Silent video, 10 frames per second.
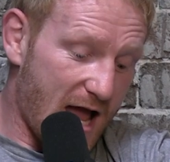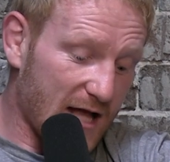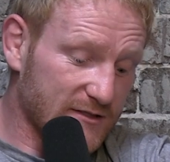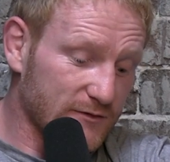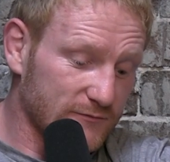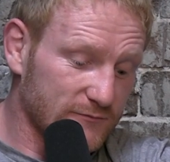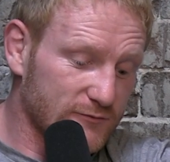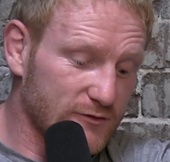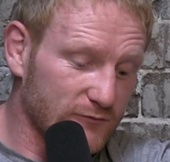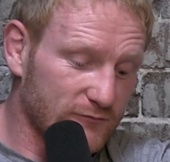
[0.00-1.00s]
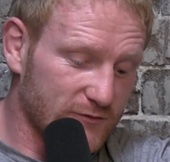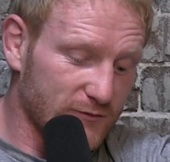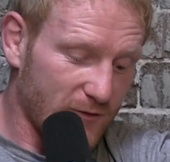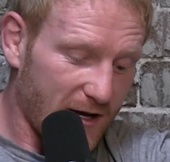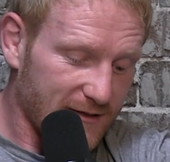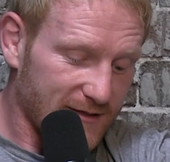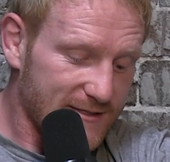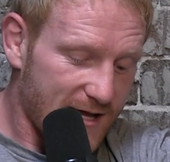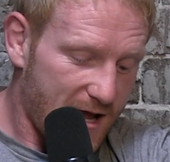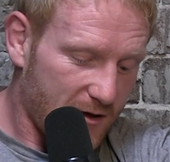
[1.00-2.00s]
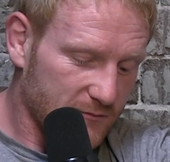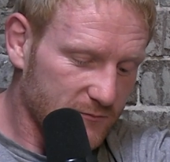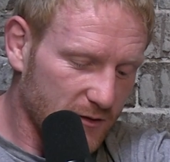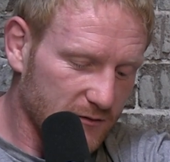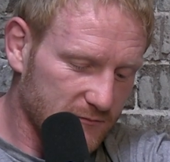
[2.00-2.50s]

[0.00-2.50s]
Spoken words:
I had to write this down. Well,